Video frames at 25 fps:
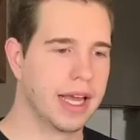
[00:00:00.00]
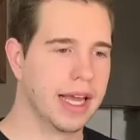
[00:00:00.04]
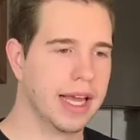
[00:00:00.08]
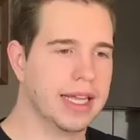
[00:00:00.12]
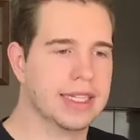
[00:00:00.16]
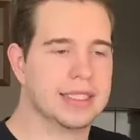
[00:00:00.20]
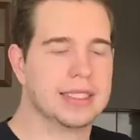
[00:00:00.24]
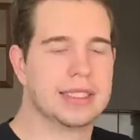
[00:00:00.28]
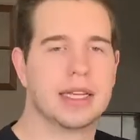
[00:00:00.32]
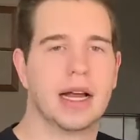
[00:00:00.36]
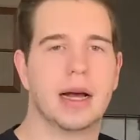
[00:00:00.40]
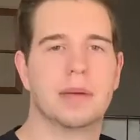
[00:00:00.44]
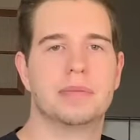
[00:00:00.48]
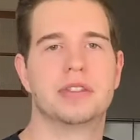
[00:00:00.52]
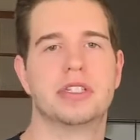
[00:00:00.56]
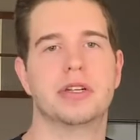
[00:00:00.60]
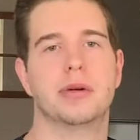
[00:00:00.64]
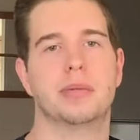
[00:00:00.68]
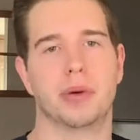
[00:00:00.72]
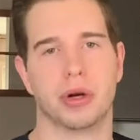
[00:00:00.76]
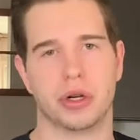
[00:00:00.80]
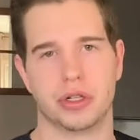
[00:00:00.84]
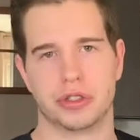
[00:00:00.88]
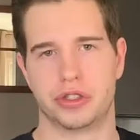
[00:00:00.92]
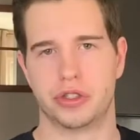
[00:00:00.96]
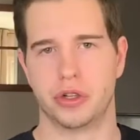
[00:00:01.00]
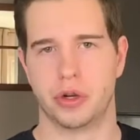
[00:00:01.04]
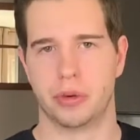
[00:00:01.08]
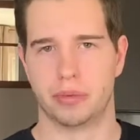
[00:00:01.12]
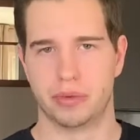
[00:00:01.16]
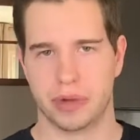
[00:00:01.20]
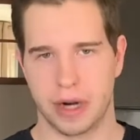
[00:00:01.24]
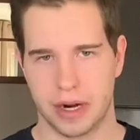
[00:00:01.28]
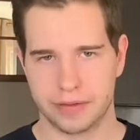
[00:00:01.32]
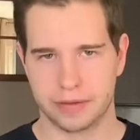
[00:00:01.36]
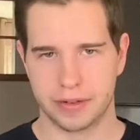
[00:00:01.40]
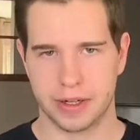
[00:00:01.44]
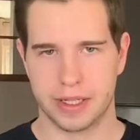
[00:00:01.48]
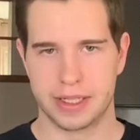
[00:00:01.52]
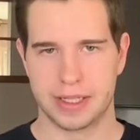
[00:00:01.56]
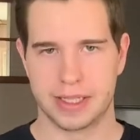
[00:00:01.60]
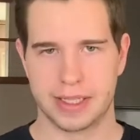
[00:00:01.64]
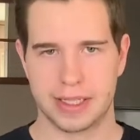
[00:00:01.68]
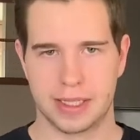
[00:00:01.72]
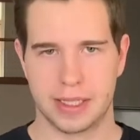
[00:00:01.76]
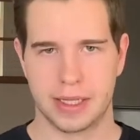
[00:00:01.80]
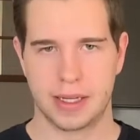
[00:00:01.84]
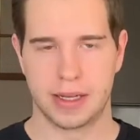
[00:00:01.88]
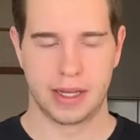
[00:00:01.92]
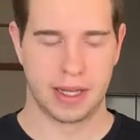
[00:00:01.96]
It's up to personal
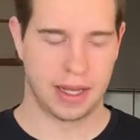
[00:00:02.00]
preference.